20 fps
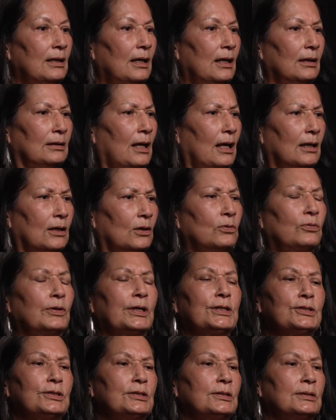a lot of
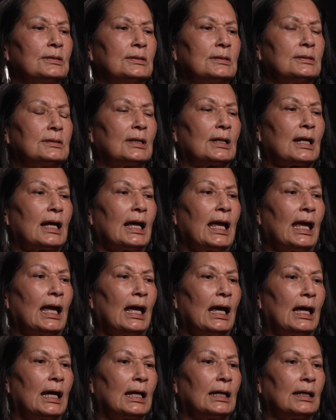questions that I
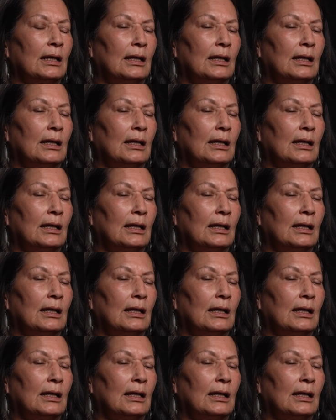had.